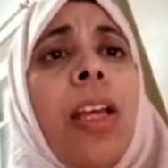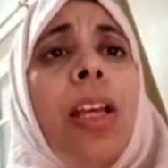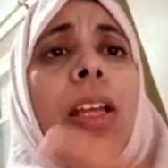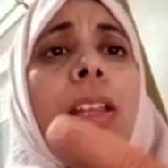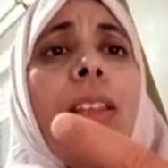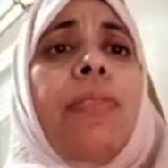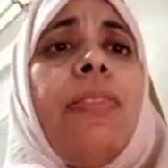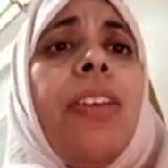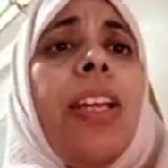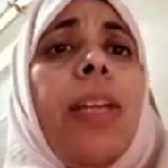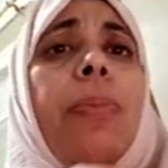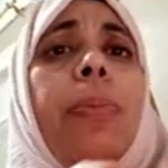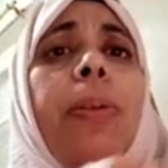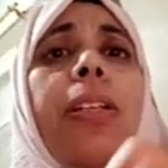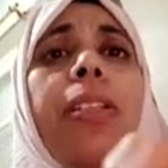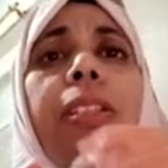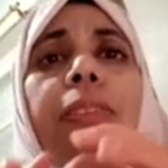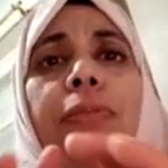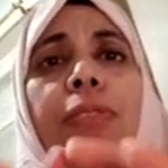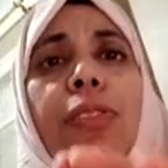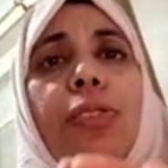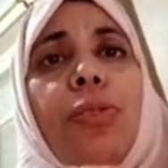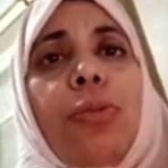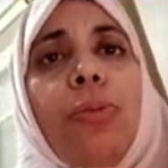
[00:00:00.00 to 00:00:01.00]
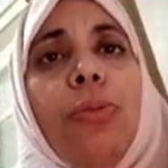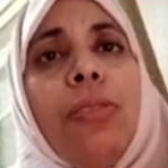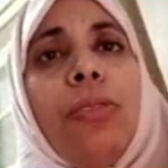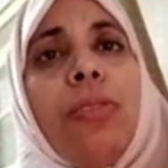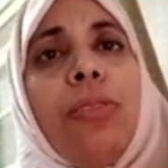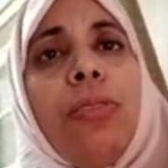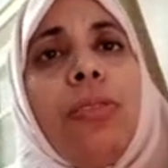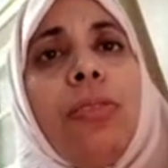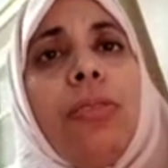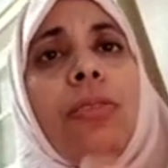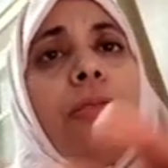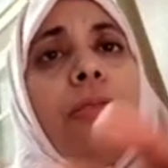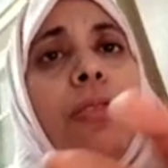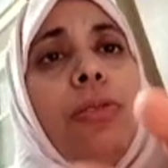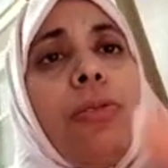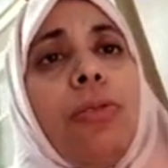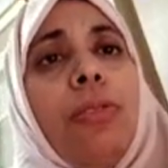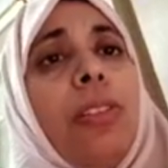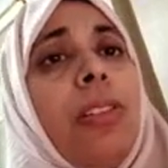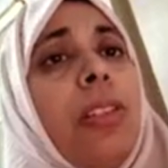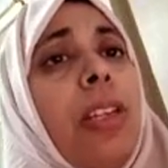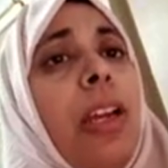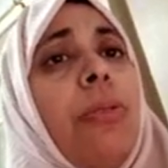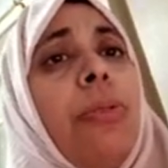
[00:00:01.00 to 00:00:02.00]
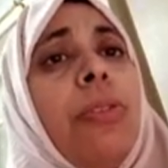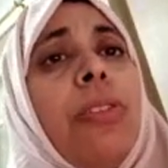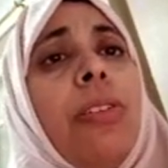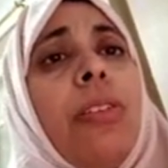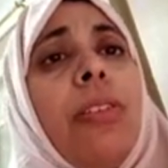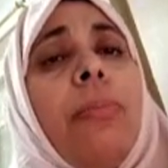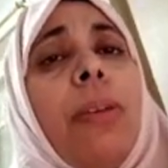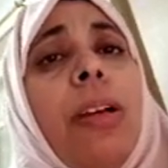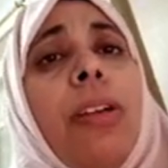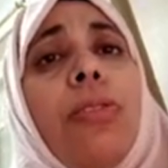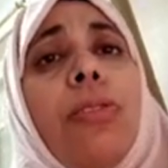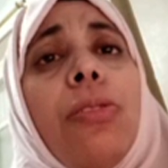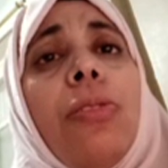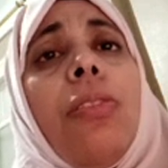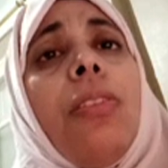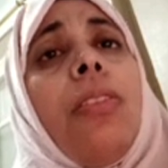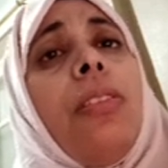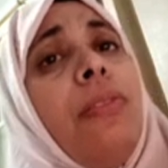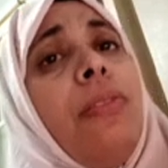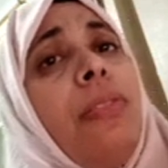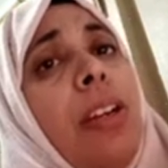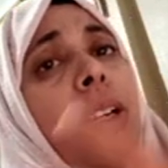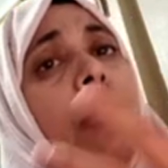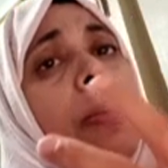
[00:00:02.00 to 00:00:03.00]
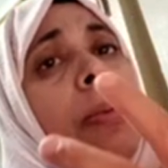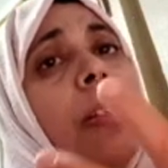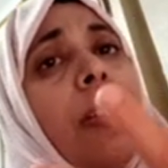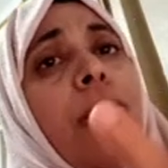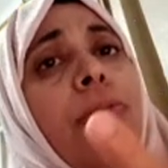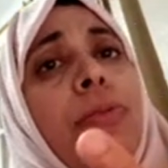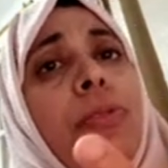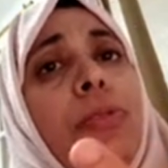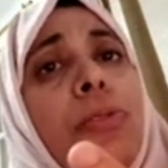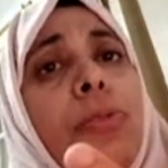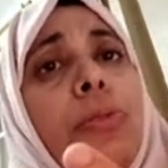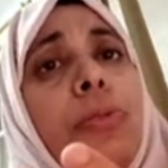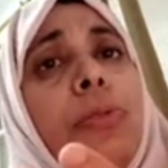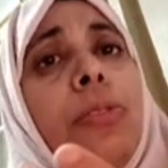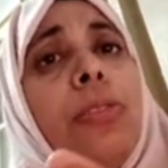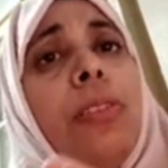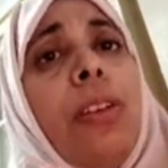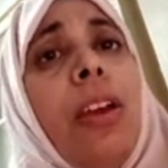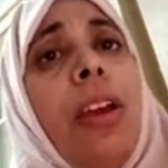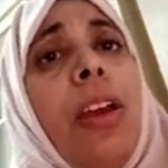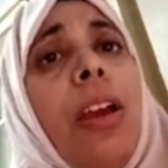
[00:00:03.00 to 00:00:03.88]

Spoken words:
The availability of the resources. Here we turn back to the availability of resources.